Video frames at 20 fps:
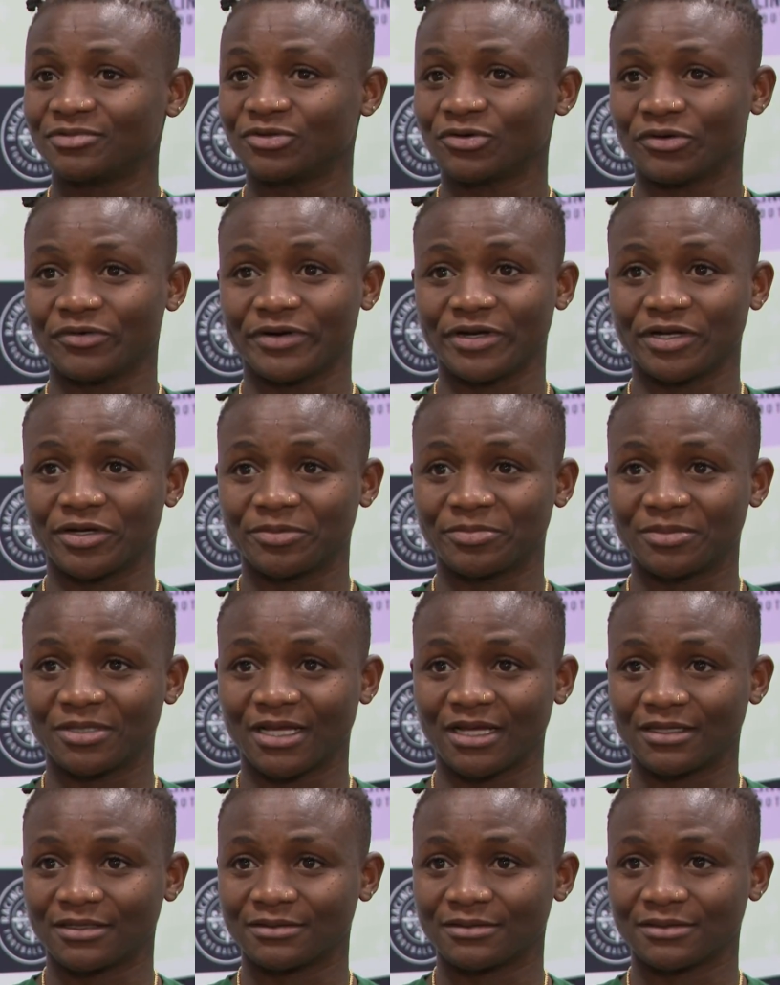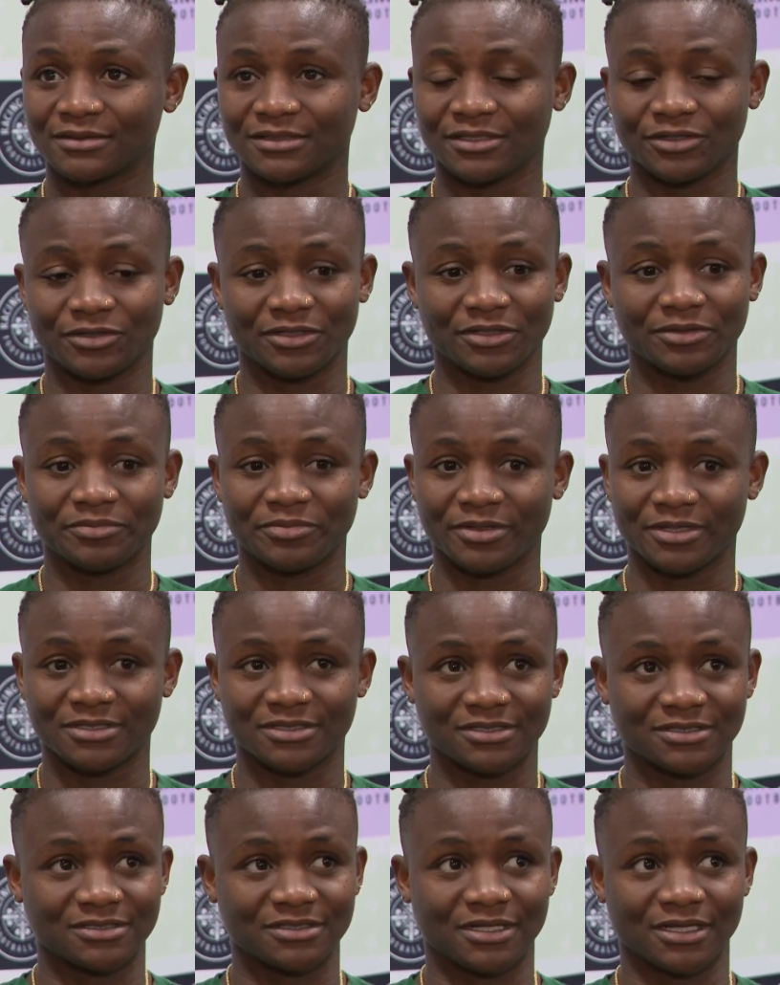growing up that in the
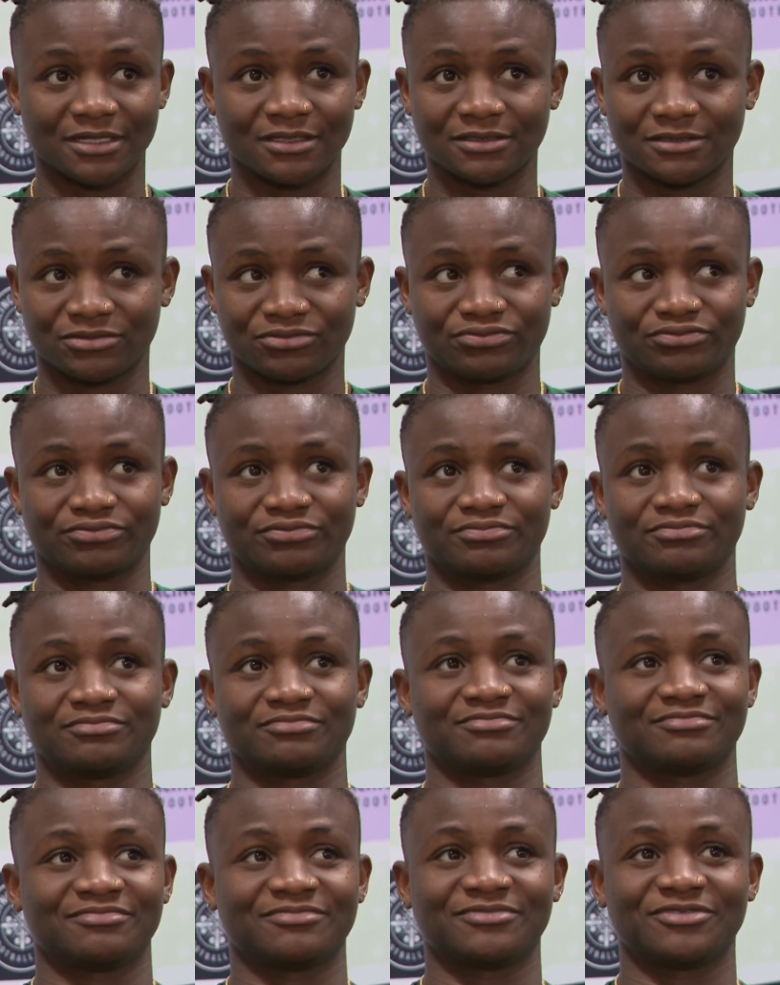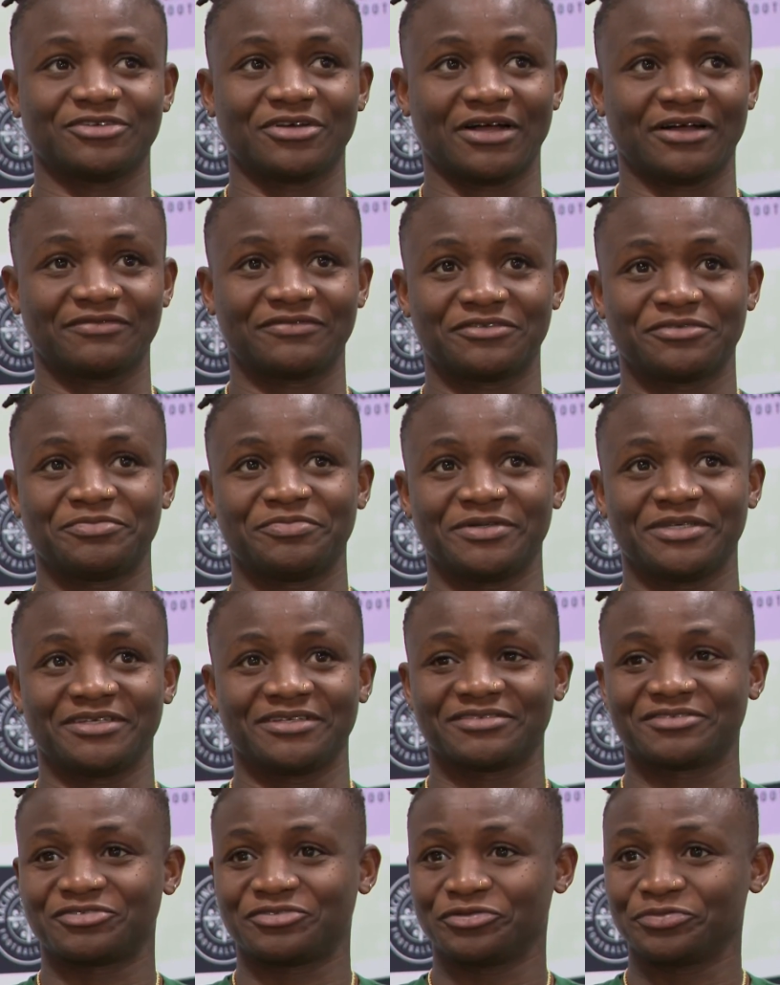Olympics is like you have to
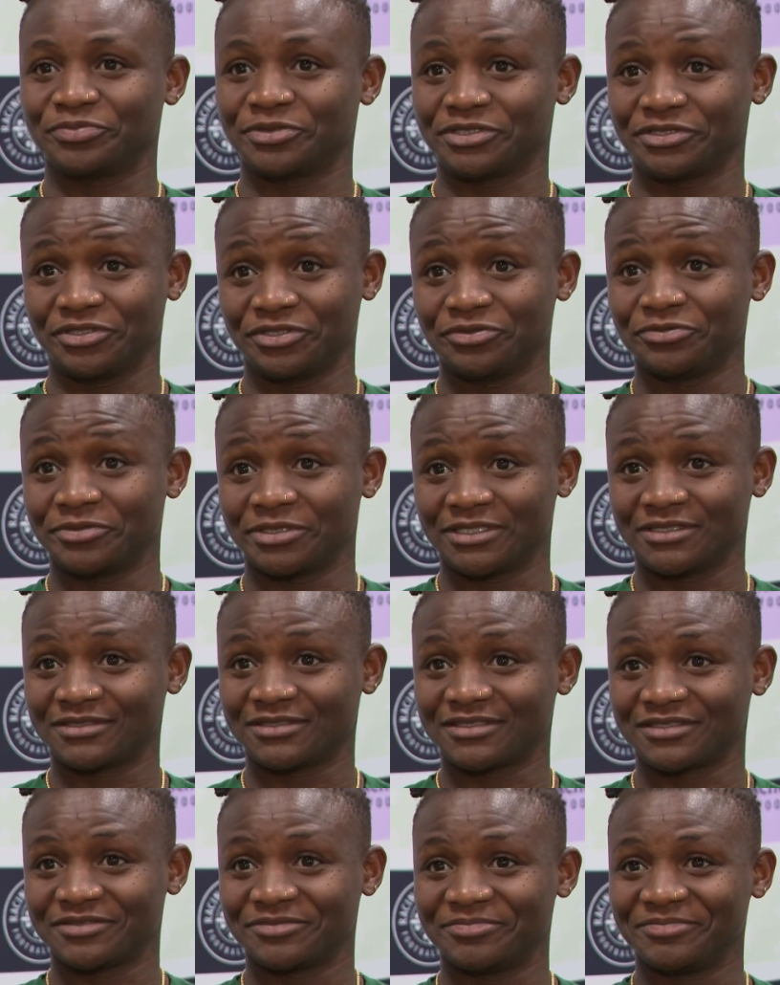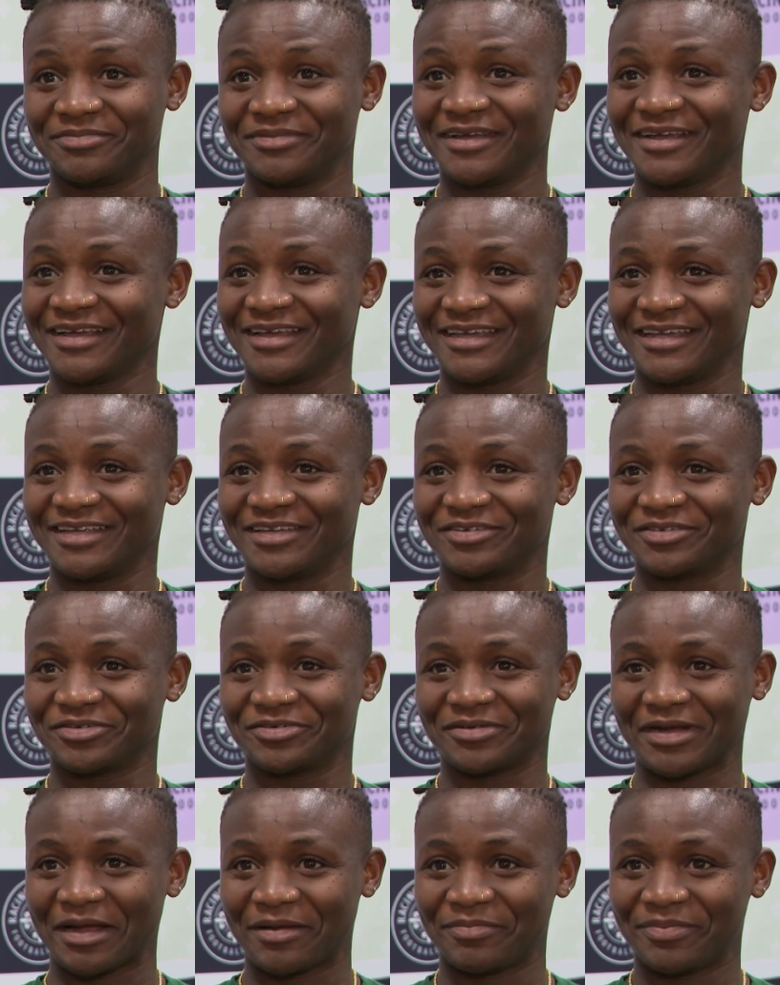be a superhuman to, you
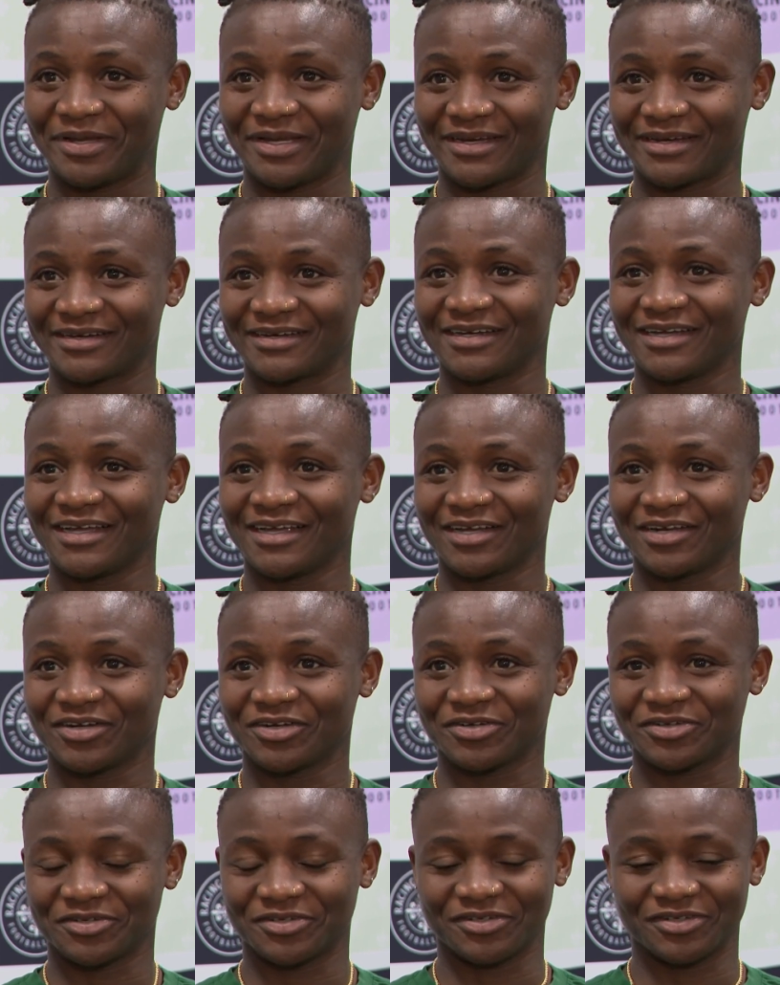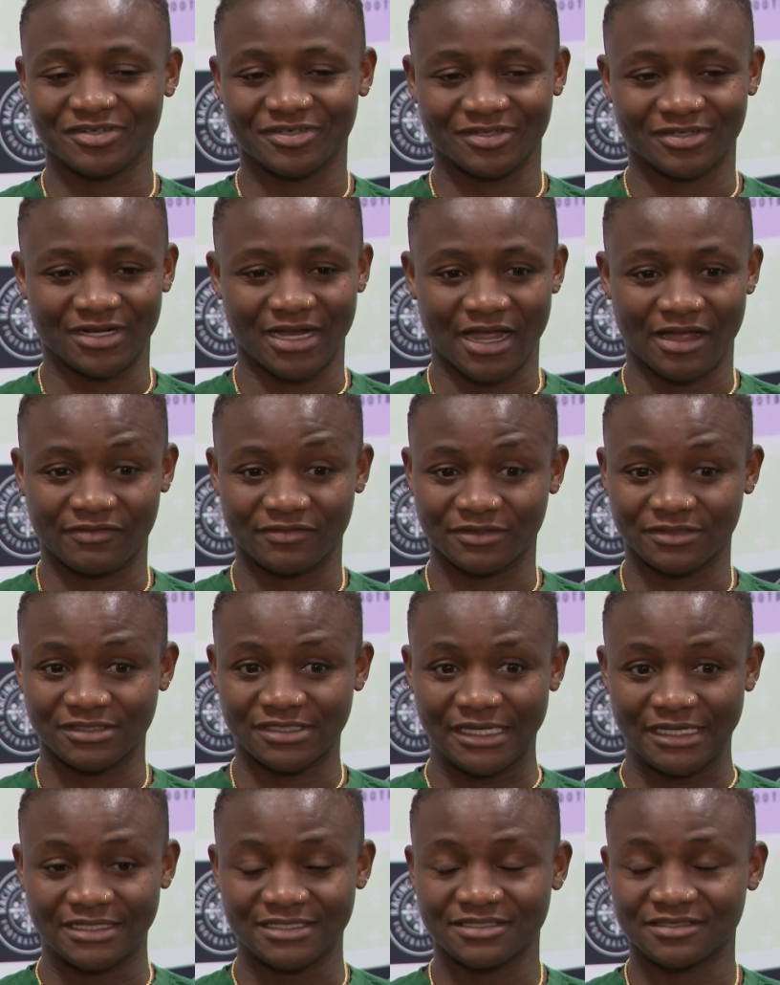know, appear or have
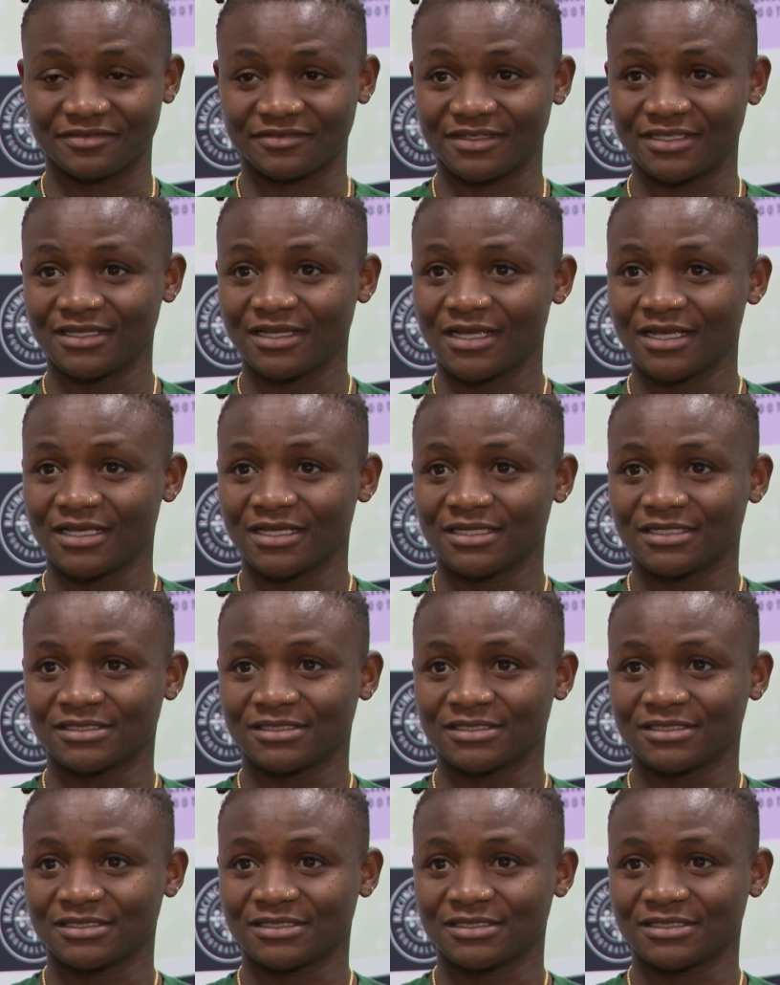a taste of it.